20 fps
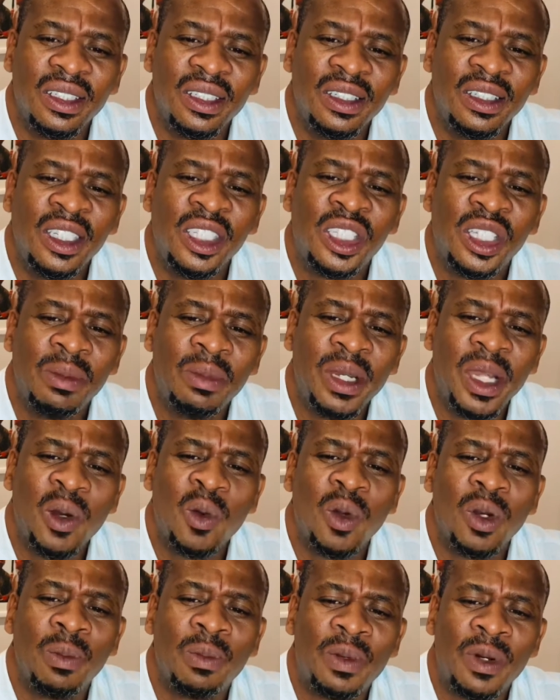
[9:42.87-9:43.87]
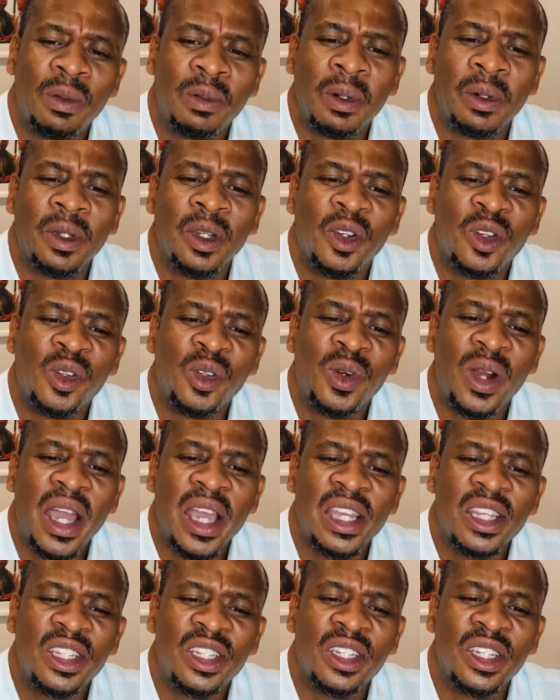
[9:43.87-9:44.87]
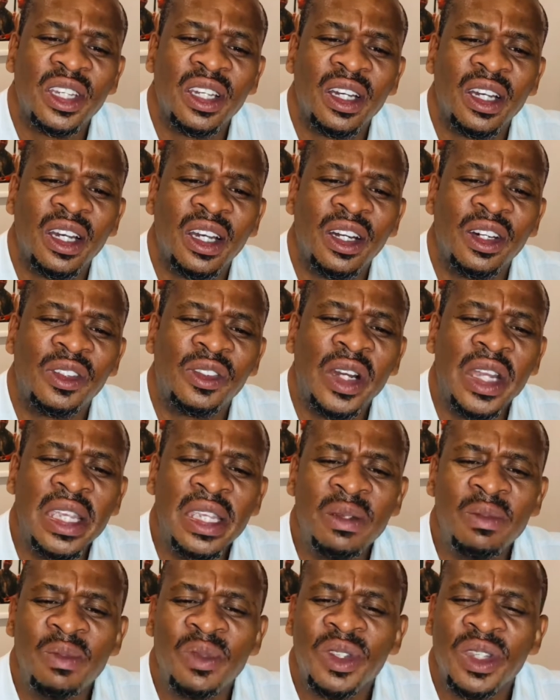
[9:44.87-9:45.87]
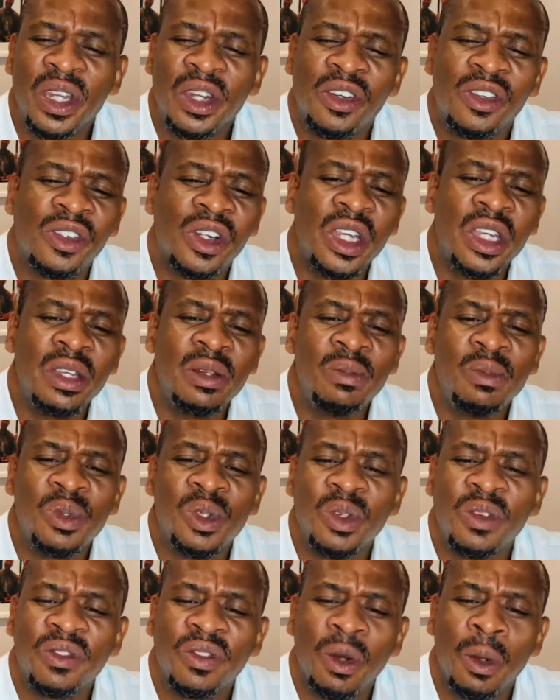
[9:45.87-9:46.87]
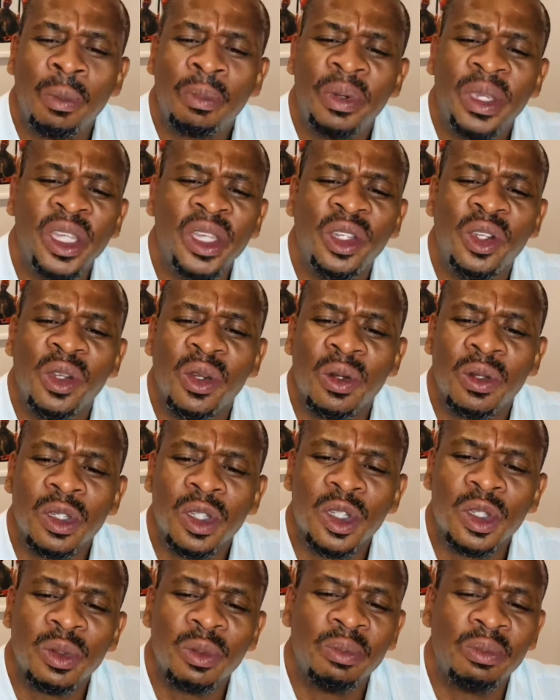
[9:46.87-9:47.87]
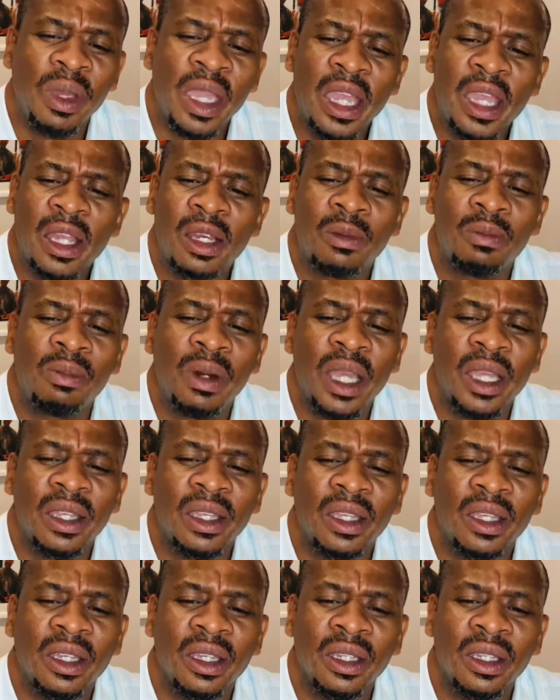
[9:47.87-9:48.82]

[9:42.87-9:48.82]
the Gemini will probably write reams and reams of opinions backed by